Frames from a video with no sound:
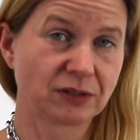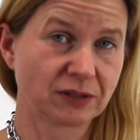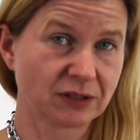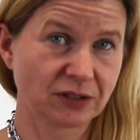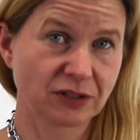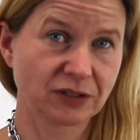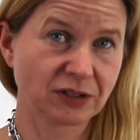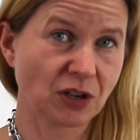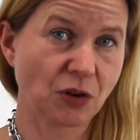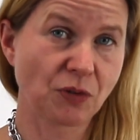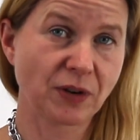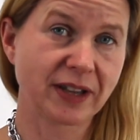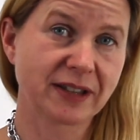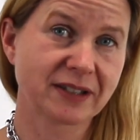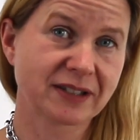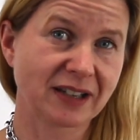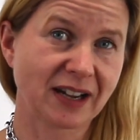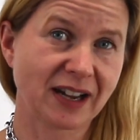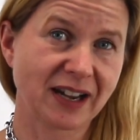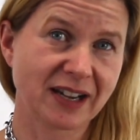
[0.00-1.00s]
and just go
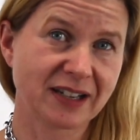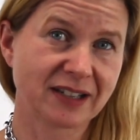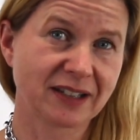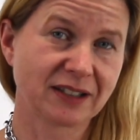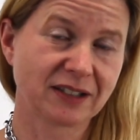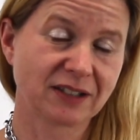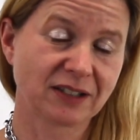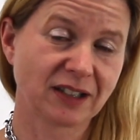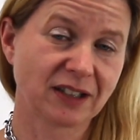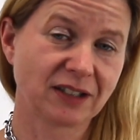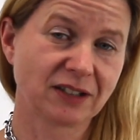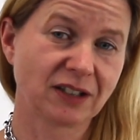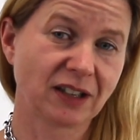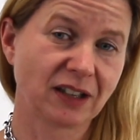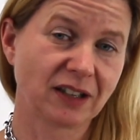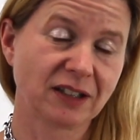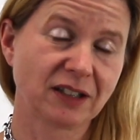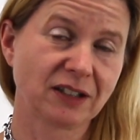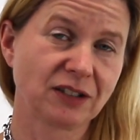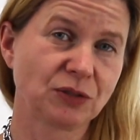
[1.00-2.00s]
inside
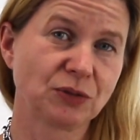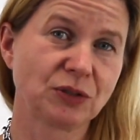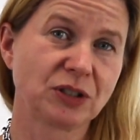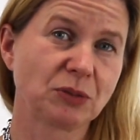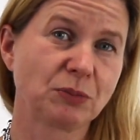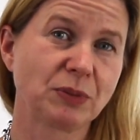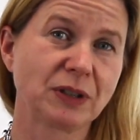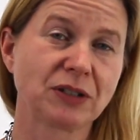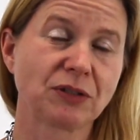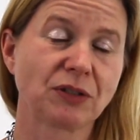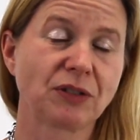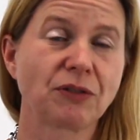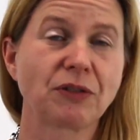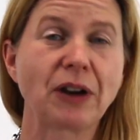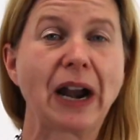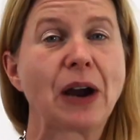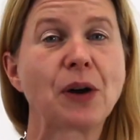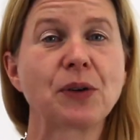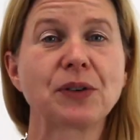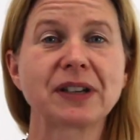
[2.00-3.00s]
and do it a bit
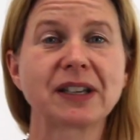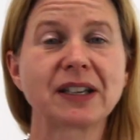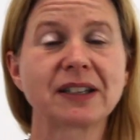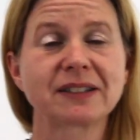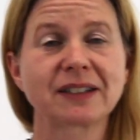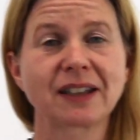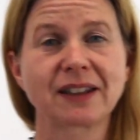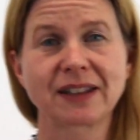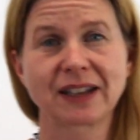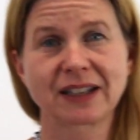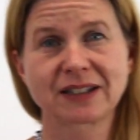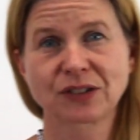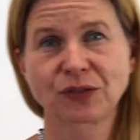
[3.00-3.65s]
around it, and that's